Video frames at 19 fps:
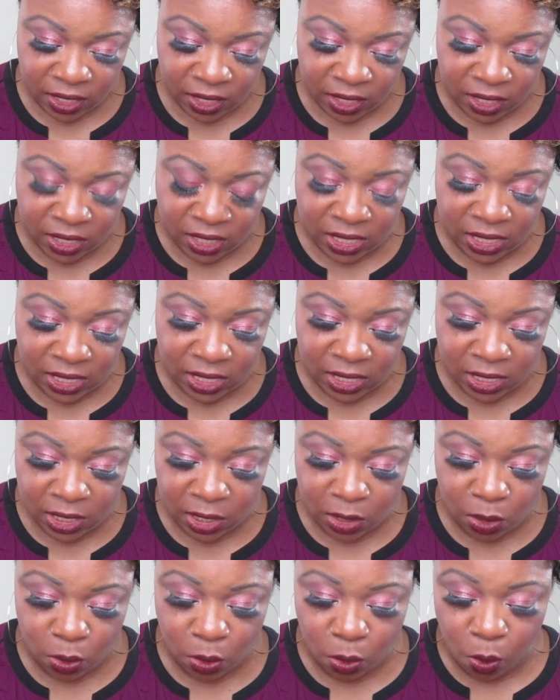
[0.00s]
This is this
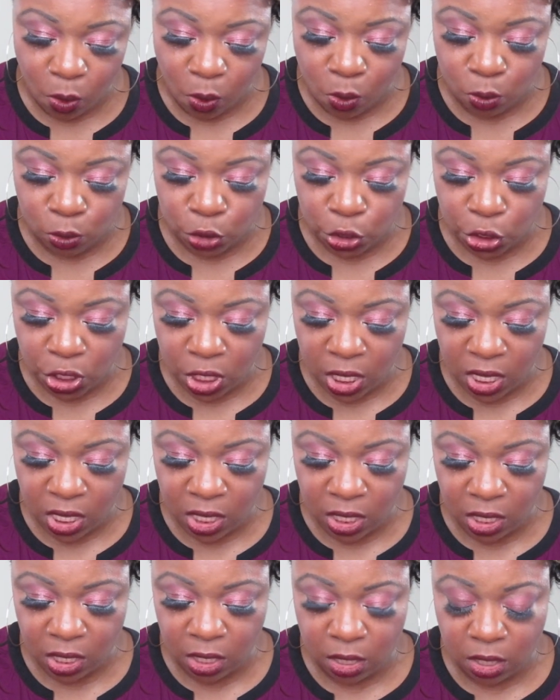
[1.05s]
gold shade
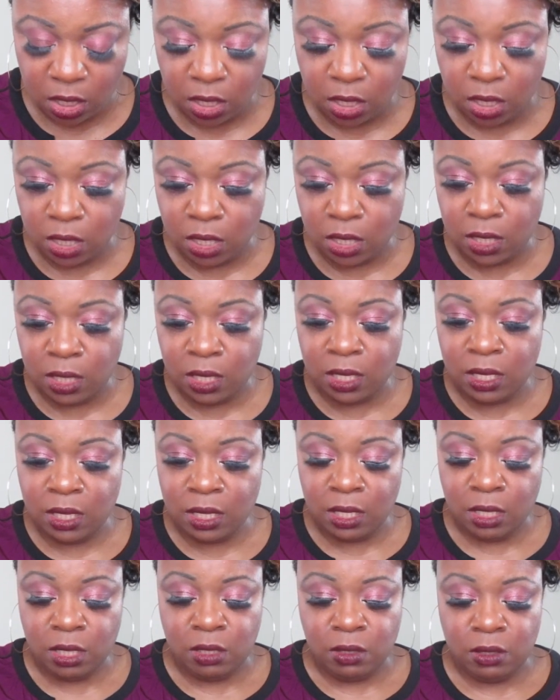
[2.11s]
here.
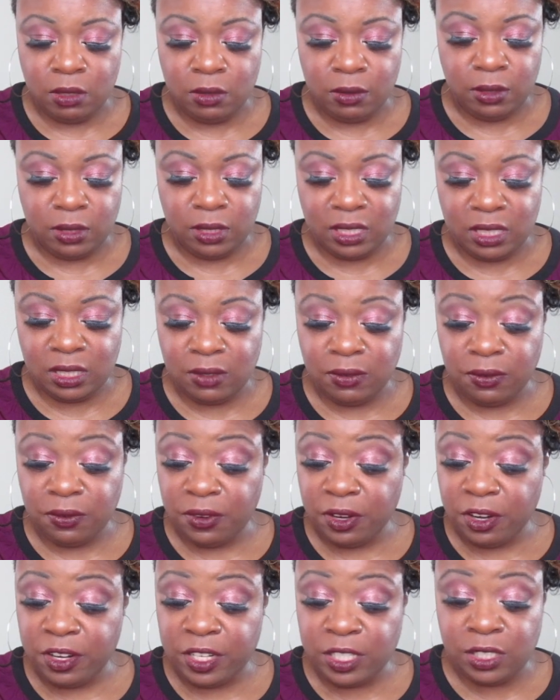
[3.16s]
It's
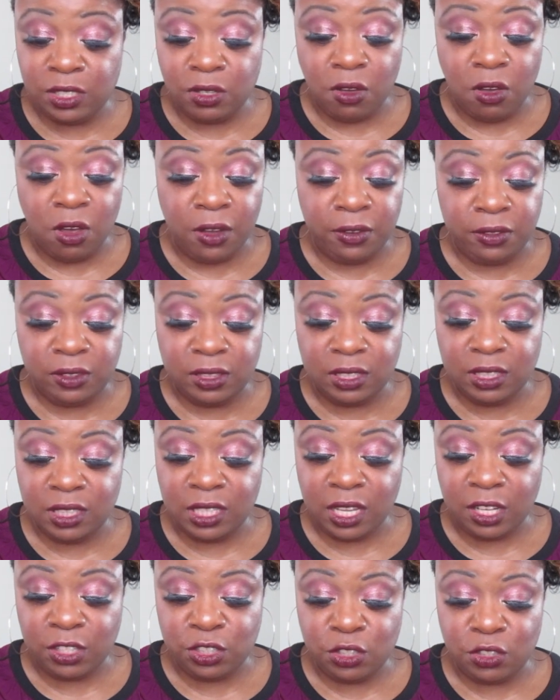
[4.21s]
very soft. The
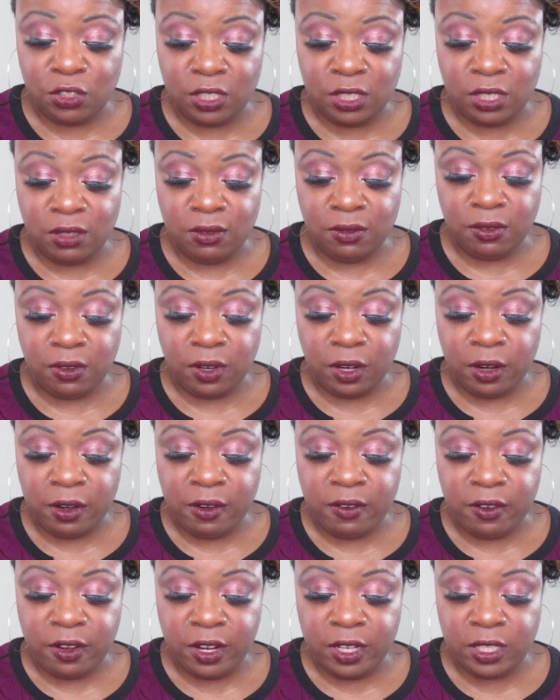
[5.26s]
texture is very,
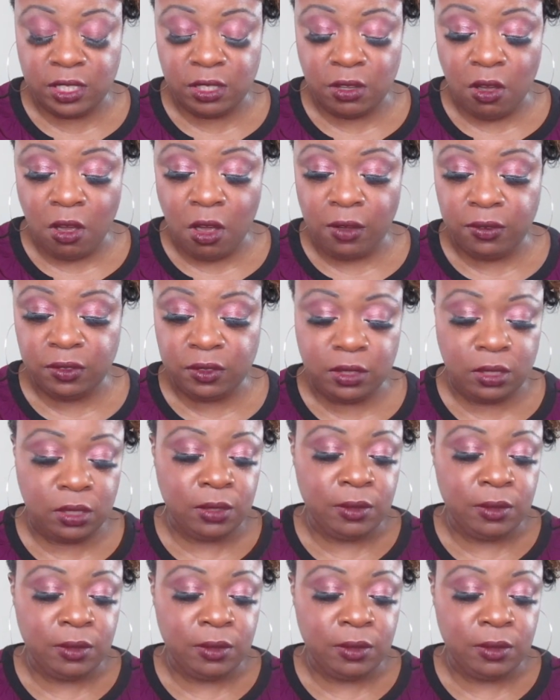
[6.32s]
very soft.